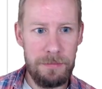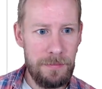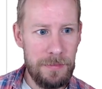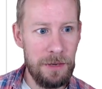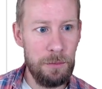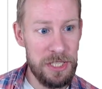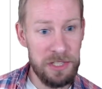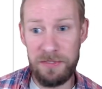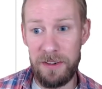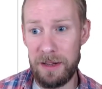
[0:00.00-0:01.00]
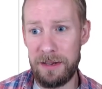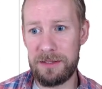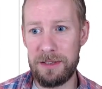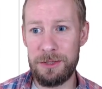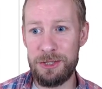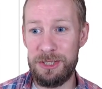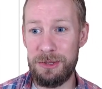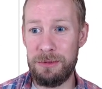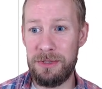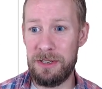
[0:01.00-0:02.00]
which is fine as long as you
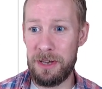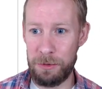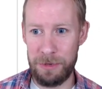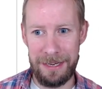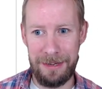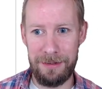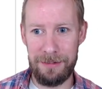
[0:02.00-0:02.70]
know that.